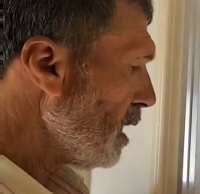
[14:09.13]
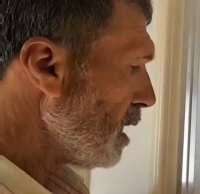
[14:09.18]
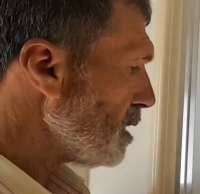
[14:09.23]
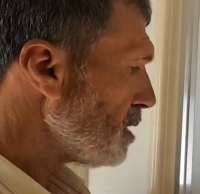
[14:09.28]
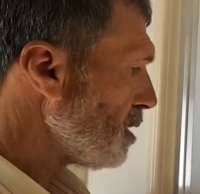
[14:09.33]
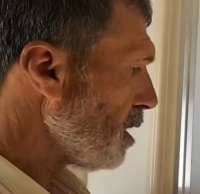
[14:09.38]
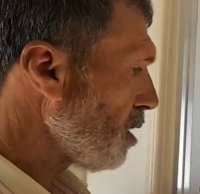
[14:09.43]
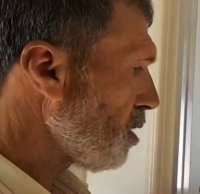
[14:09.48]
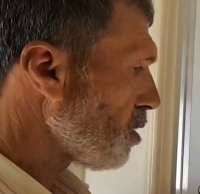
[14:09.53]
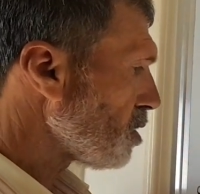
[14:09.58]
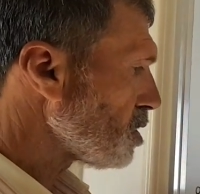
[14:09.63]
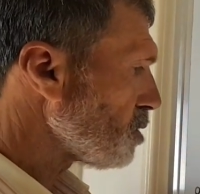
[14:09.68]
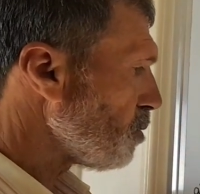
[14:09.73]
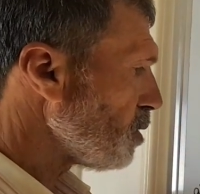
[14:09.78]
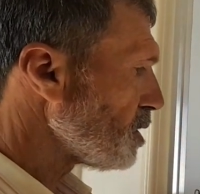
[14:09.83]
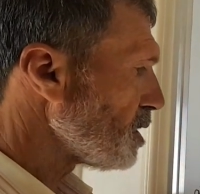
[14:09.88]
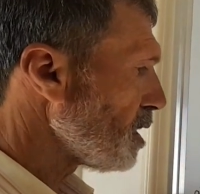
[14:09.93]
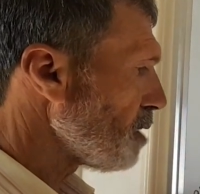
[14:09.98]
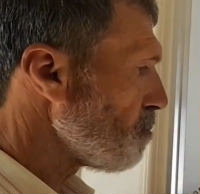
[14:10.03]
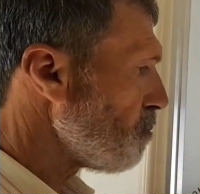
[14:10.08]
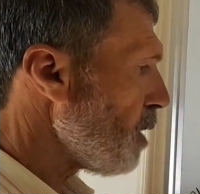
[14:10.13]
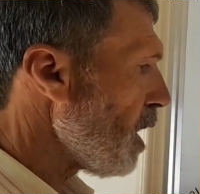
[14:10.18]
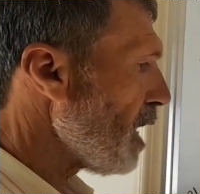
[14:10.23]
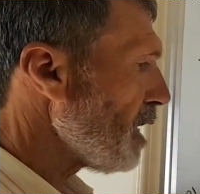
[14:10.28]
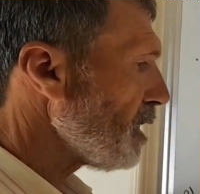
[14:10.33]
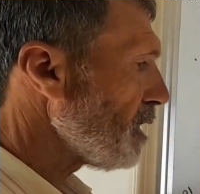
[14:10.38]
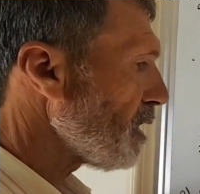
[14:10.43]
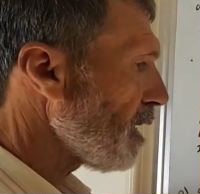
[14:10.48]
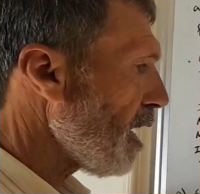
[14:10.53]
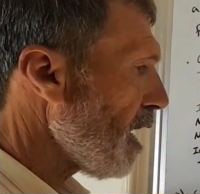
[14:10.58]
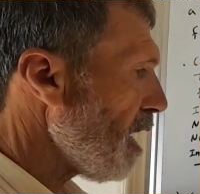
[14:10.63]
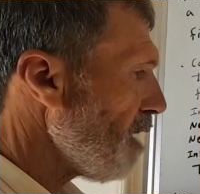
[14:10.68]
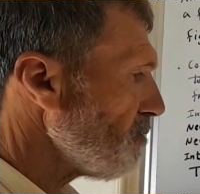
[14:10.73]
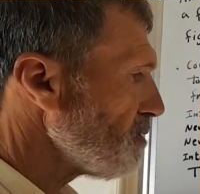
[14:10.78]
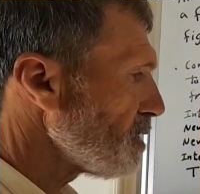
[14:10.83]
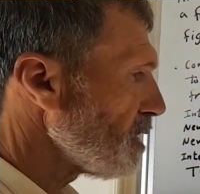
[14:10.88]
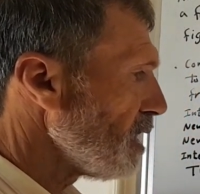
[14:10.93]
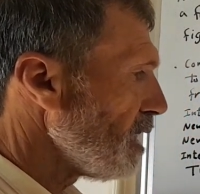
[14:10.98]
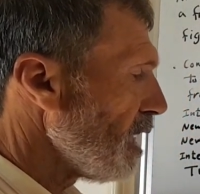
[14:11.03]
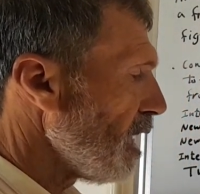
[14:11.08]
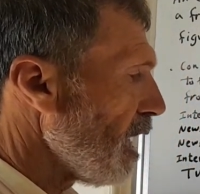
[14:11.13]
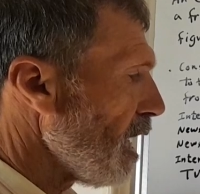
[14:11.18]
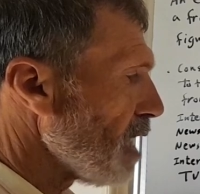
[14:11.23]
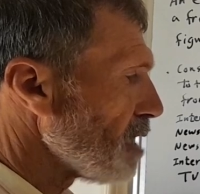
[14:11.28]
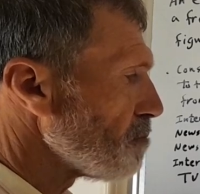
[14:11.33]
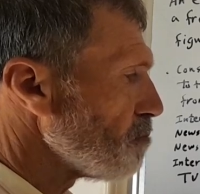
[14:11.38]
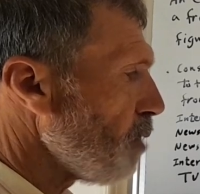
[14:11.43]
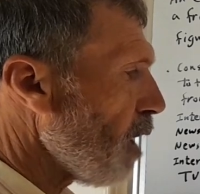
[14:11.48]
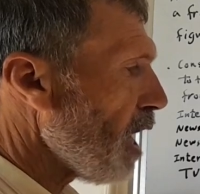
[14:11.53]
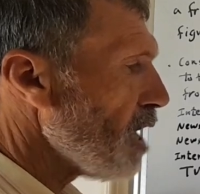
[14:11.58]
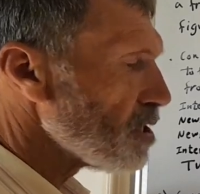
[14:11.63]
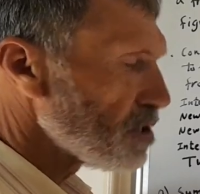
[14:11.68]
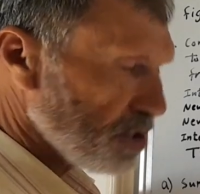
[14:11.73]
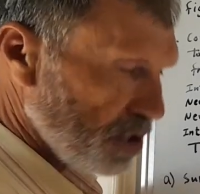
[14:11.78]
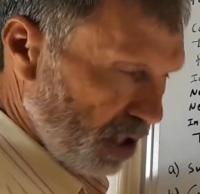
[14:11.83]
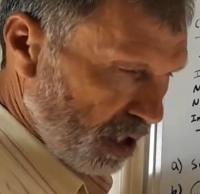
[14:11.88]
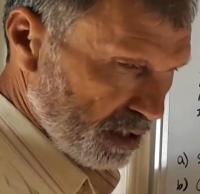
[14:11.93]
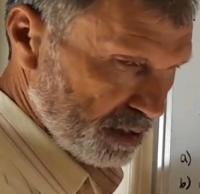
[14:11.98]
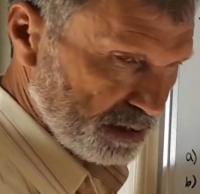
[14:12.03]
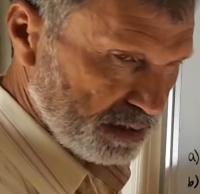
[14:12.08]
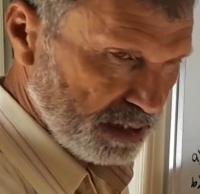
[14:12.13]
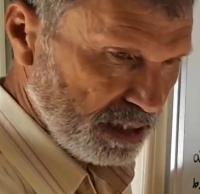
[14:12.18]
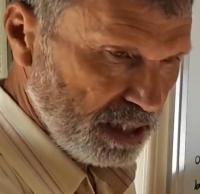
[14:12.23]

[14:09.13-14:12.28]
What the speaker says: the corresponding bar graphs and bar chart.